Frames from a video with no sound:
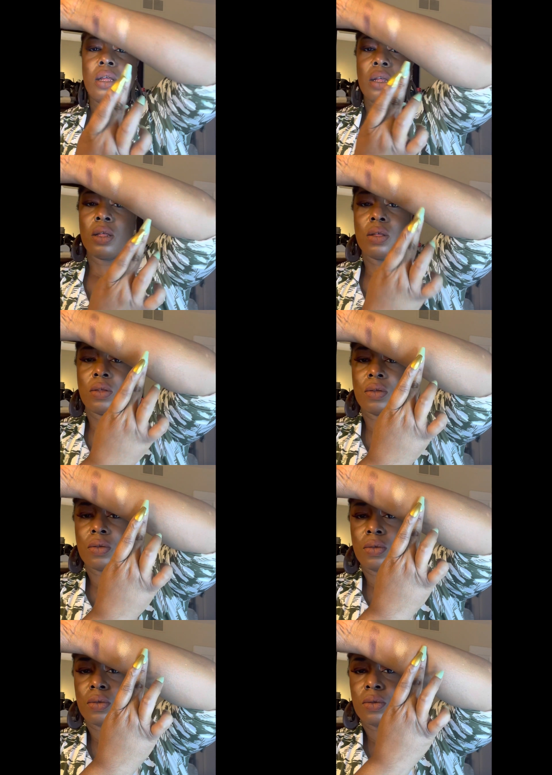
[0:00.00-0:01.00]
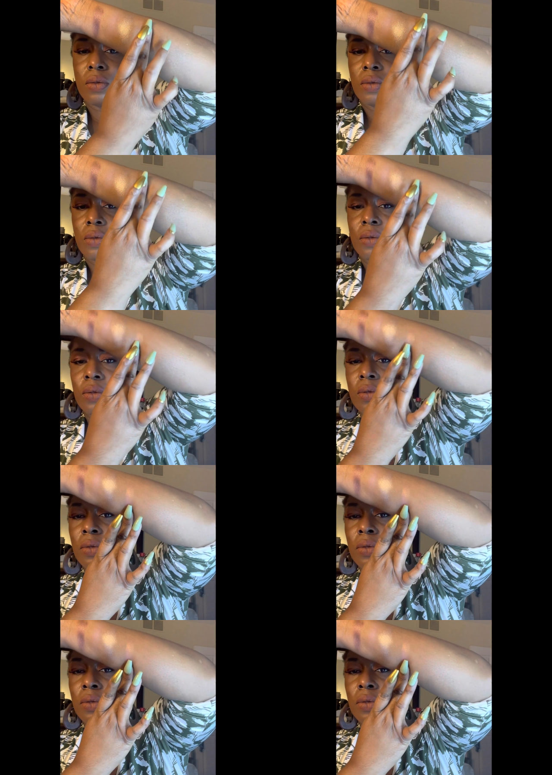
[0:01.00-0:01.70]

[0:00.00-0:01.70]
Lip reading: (no one is talking)